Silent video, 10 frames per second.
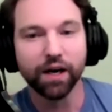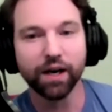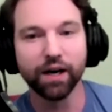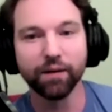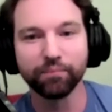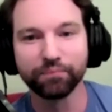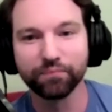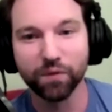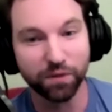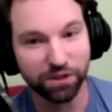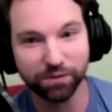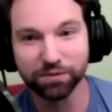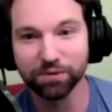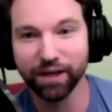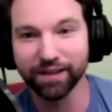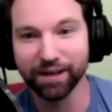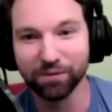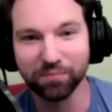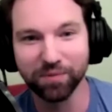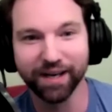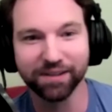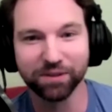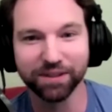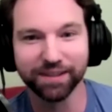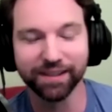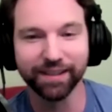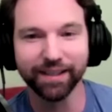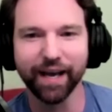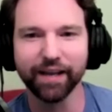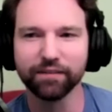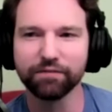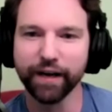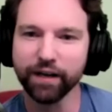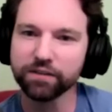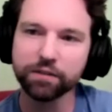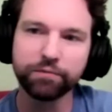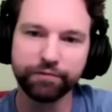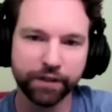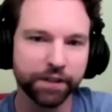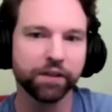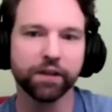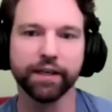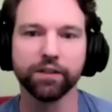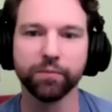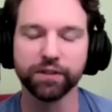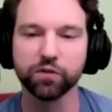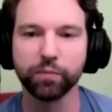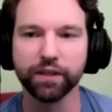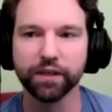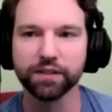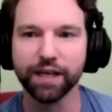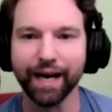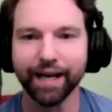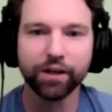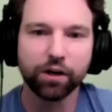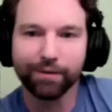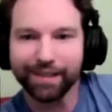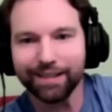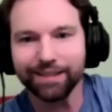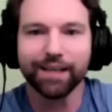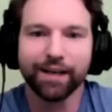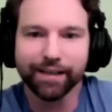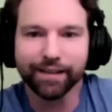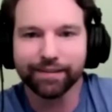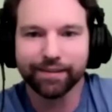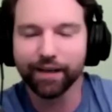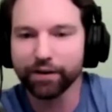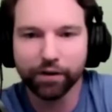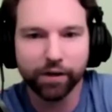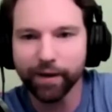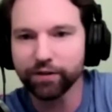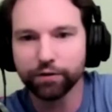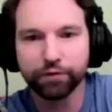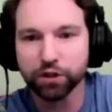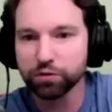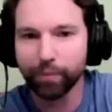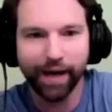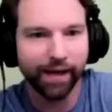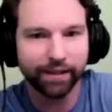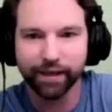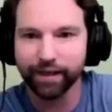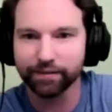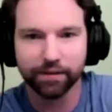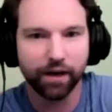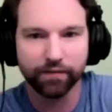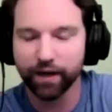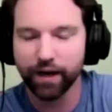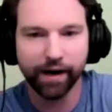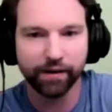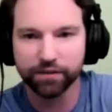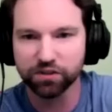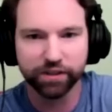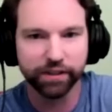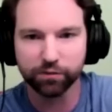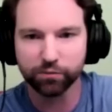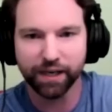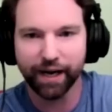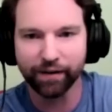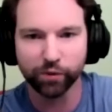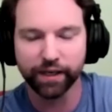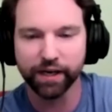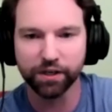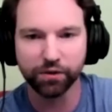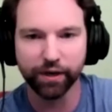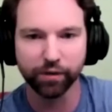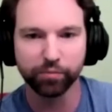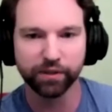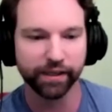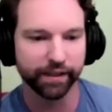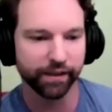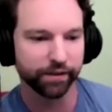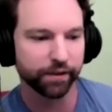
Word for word: Um, she was right. I went back and redid it and found some funnier elements because I had already done it. Right, i already right, made right. the first pancake. The the iron the skillet was hot. We kind of knew how to exactly, play together.